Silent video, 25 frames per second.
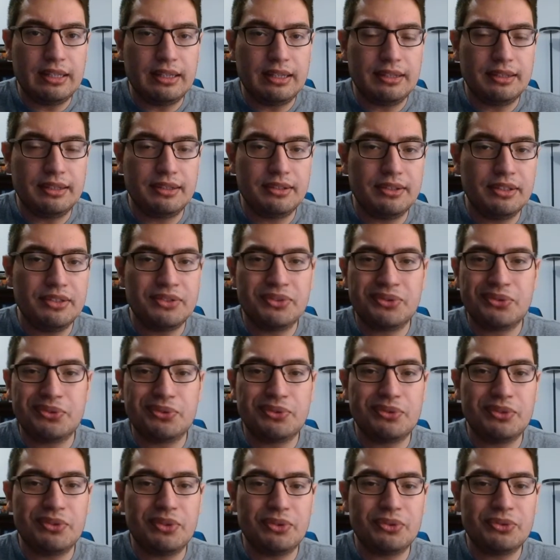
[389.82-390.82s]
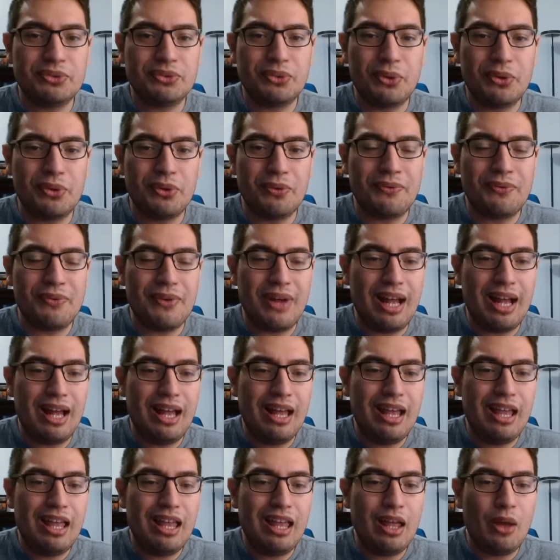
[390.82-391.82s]
this sort of
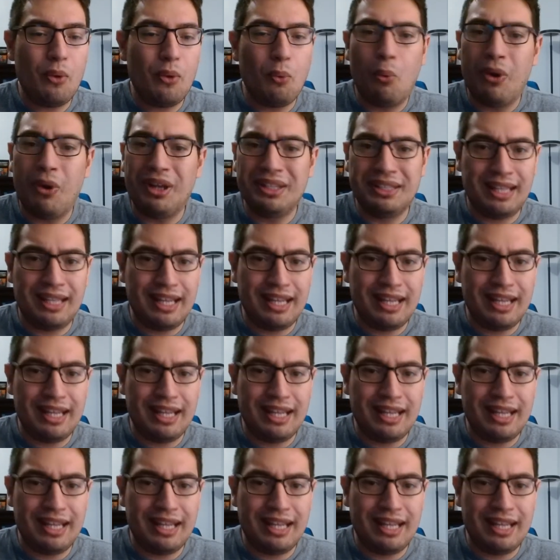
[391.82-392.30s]
one